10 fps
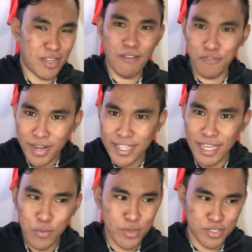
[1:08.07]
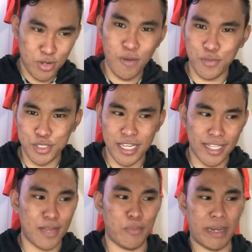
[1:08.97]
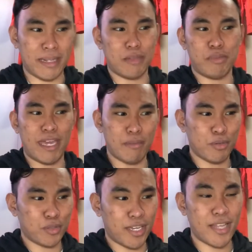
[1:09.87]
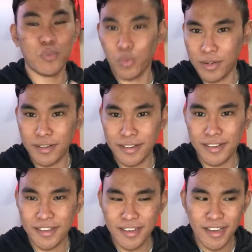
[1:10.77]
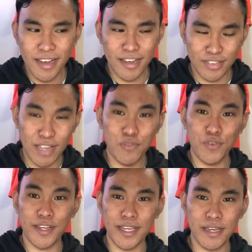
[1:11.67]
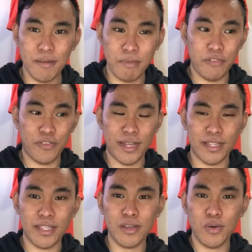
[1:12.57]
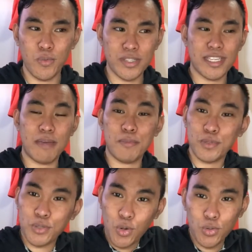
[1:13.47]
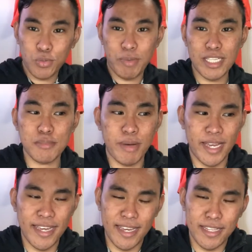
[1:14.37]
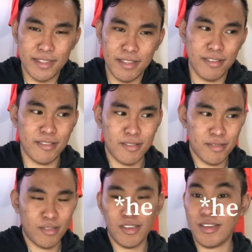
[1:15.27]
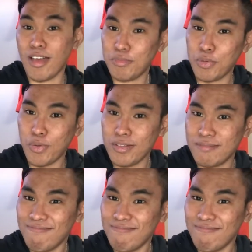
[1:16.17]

afraid, I was nervous that I might not be able to get one. Thankfully, my friend was able to go to Best Buy and she got me one.